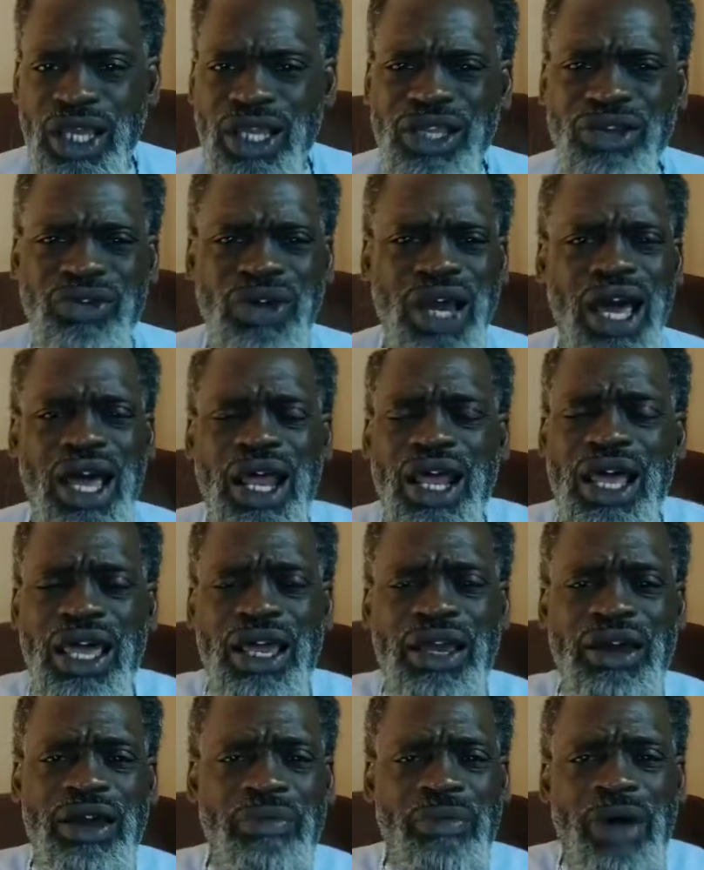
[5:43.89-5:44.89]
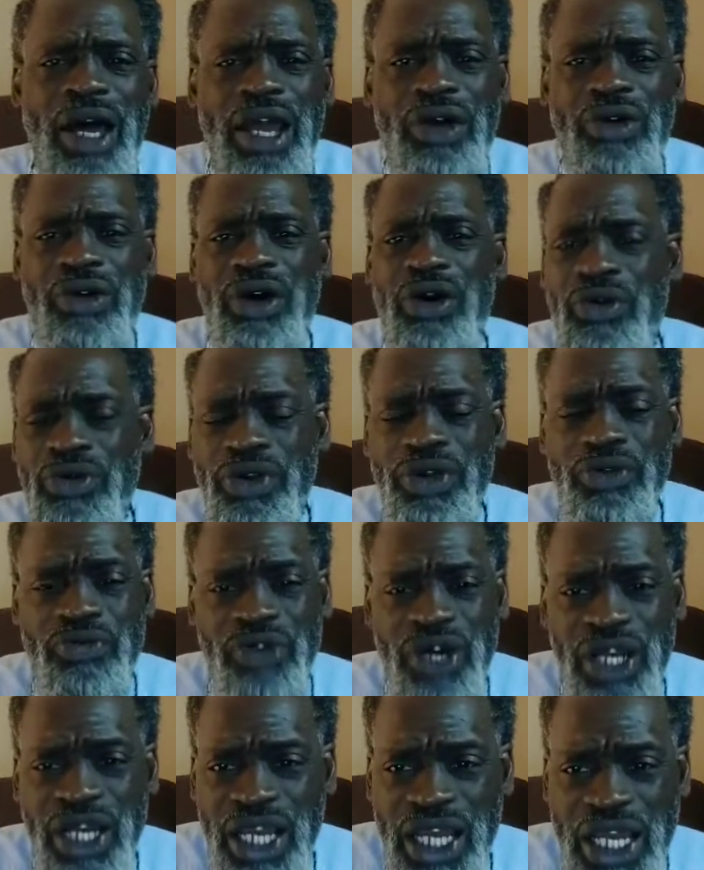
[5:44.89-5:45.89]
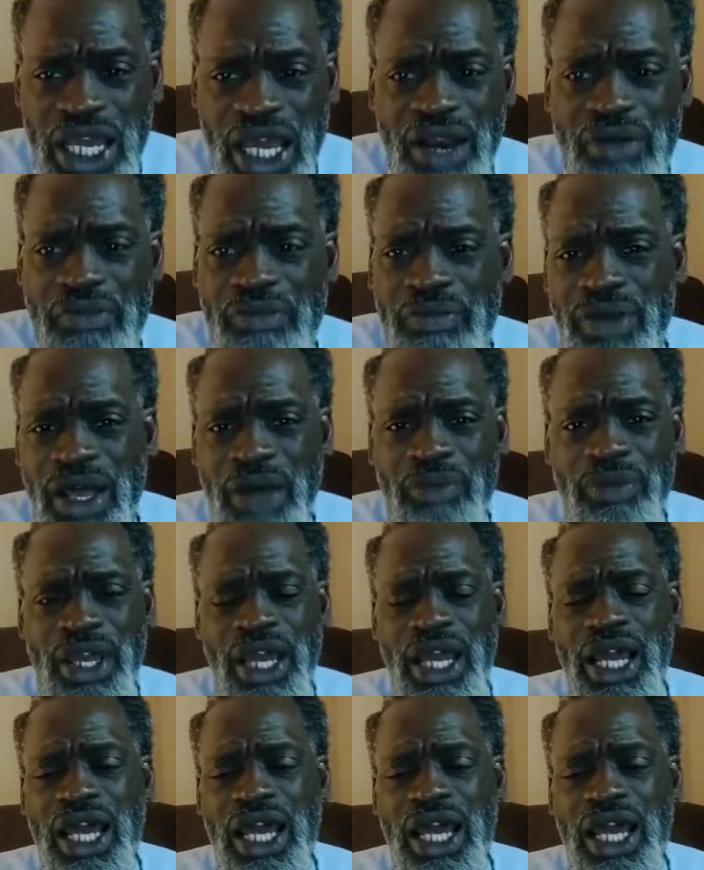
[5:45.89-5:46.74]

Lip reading: Am I the only one that I